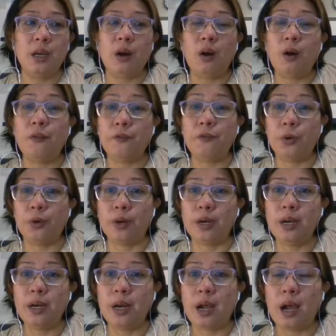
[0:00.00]
of
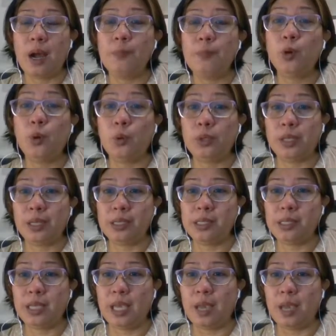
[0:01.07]
your coding
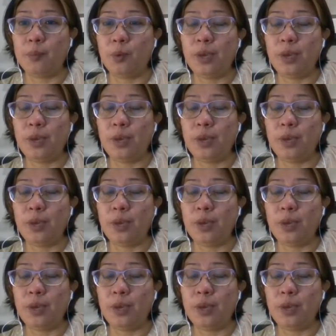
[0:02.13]
scheme.